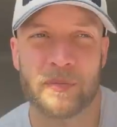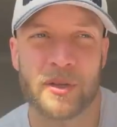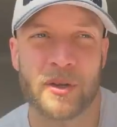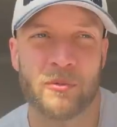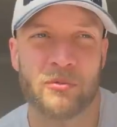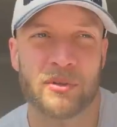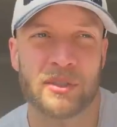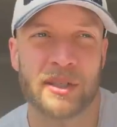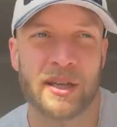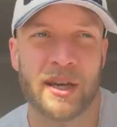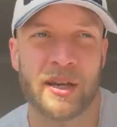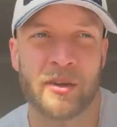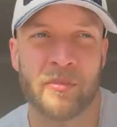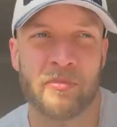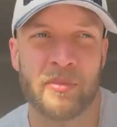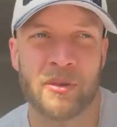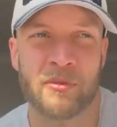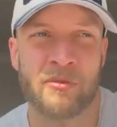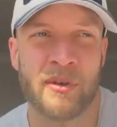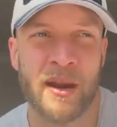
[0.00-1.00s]
You know, relying
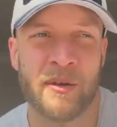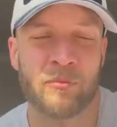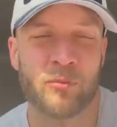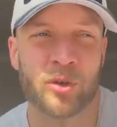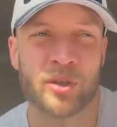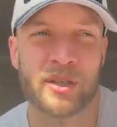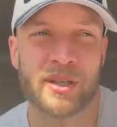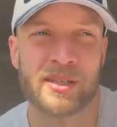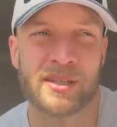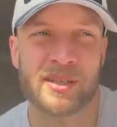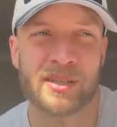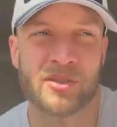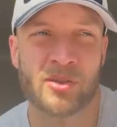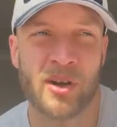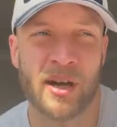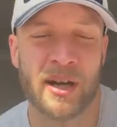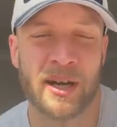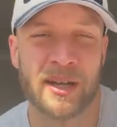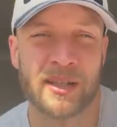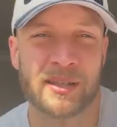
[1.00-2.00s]
on mid-round rookies is
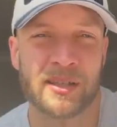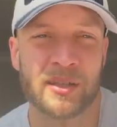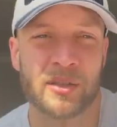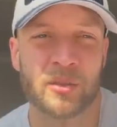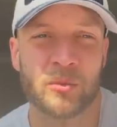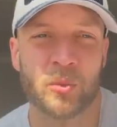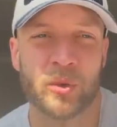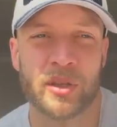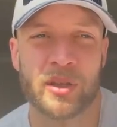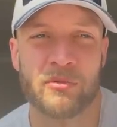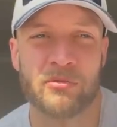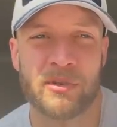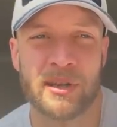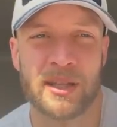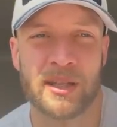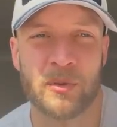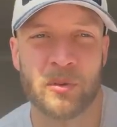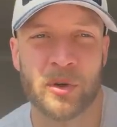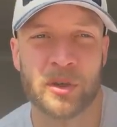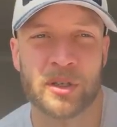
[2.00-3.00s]
not ideal. What you
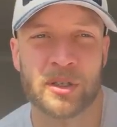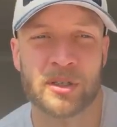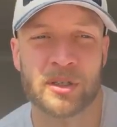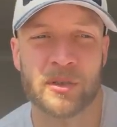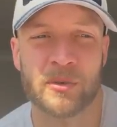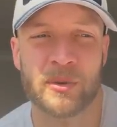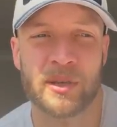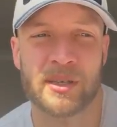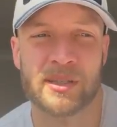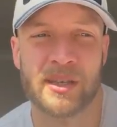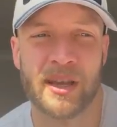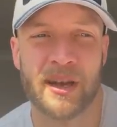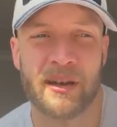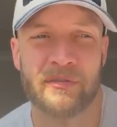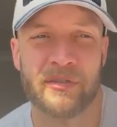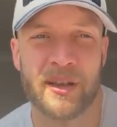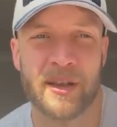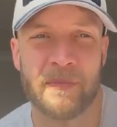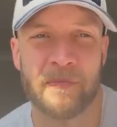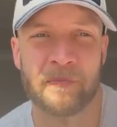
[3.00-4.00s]
really want to do is
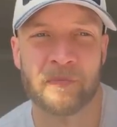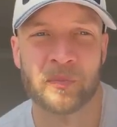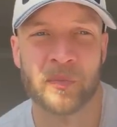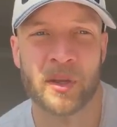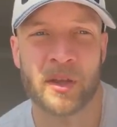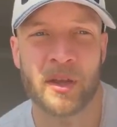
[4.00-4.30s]
have him